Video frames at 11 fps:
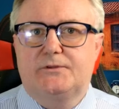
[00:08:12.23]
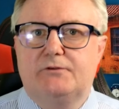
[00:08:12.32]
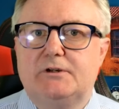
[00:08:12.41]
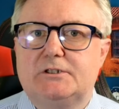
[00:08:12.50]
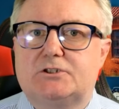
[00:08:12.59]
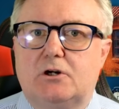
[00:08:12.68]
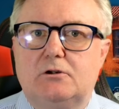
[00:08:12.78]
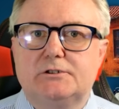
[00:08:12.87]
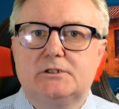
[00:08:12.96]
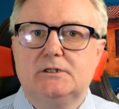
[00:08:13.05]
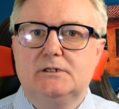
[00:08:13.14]
The
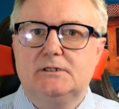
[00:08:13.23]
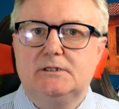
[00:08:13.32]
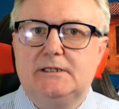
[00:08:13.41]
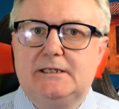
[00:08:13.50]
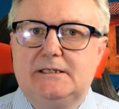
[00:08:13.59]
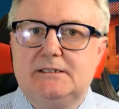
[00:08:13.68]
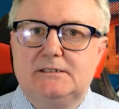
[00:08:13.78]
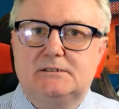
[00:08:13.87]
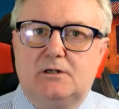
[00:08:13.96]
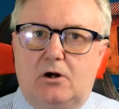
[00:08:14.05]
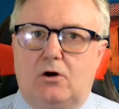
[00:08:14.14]
result
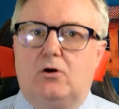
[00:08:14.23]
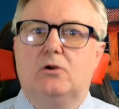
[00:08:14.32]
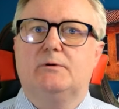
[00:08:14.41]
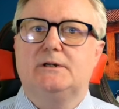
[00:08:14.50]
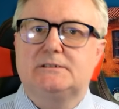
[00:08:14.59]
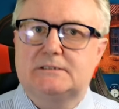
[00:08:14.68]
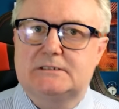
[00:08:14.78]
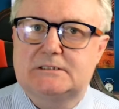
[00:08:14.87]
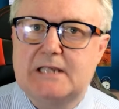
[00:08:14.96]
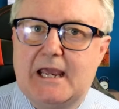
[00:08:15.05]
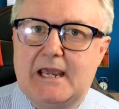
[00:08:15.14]
is always the
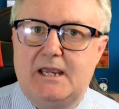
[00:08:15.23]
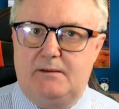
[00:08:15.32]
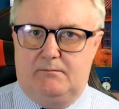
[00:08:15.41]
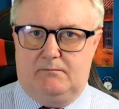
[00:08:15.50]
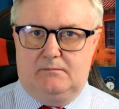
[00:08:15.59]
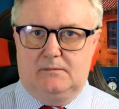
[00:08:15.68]
same.